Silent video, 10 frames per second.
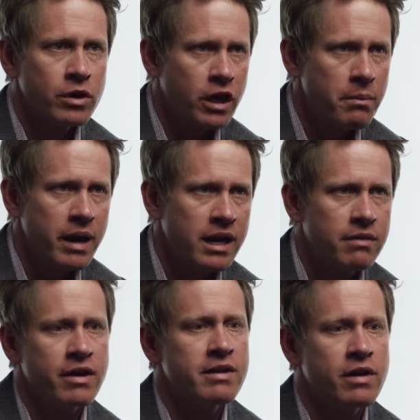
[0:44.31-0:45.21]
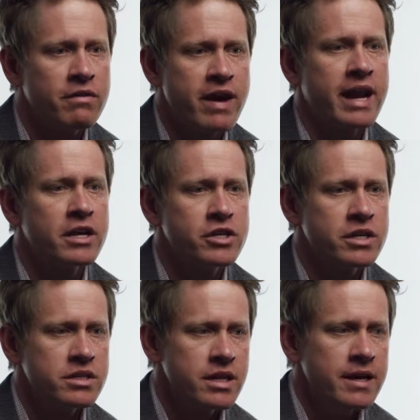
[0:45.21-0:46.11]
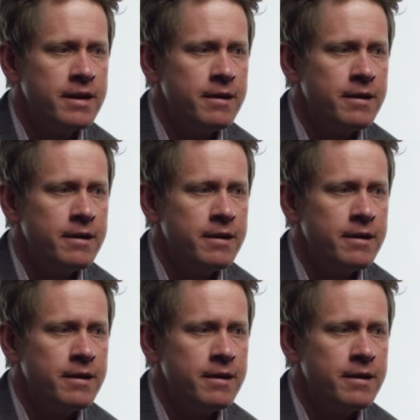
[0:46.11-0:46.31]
what your competitive advantages,